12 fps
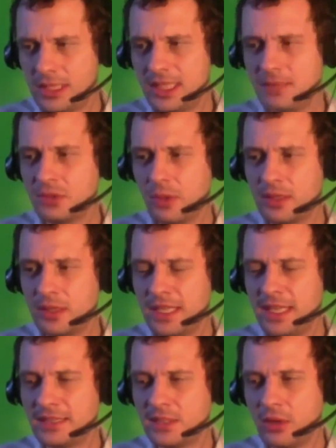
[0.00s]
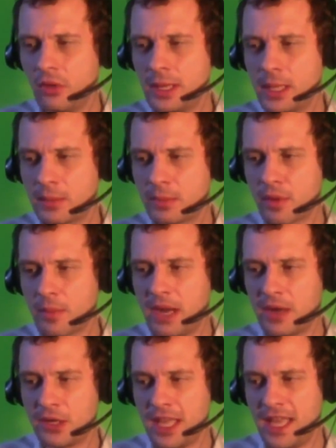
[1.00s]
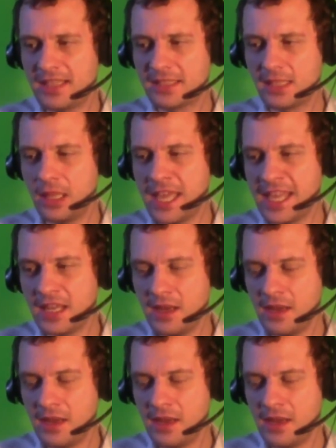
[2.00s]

seems weird. Like he's going there prepared to escalate.